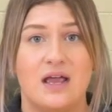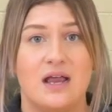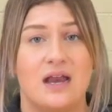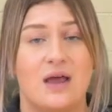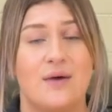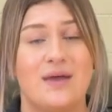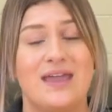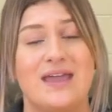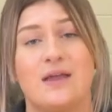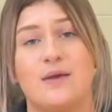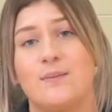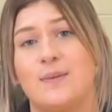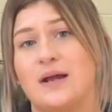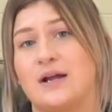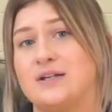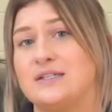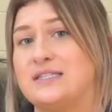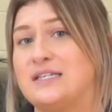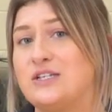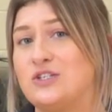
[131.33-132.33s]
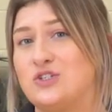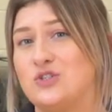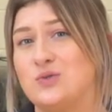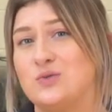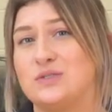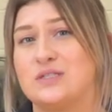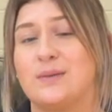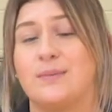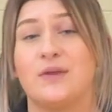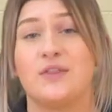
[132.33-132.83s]
Now in comparison to
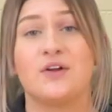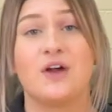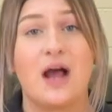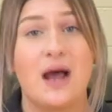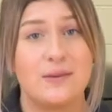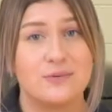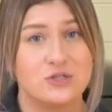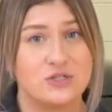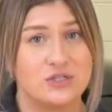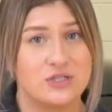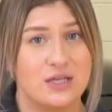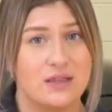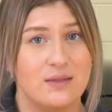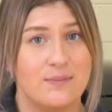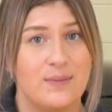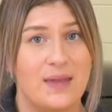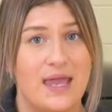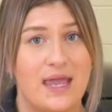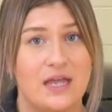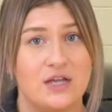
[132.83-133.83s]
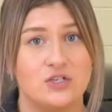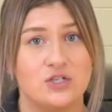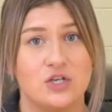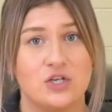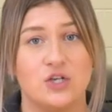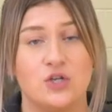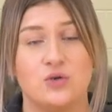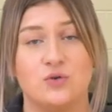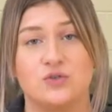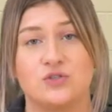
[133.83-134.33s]
some other options on the page,
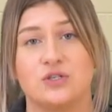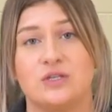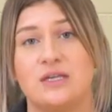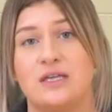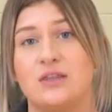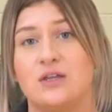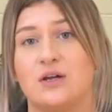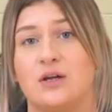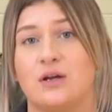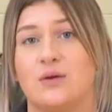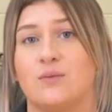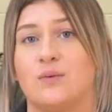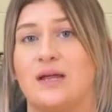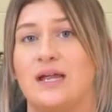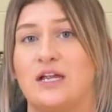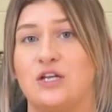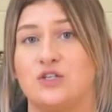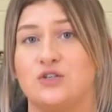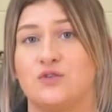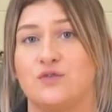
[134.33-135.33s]
usually they're gonna range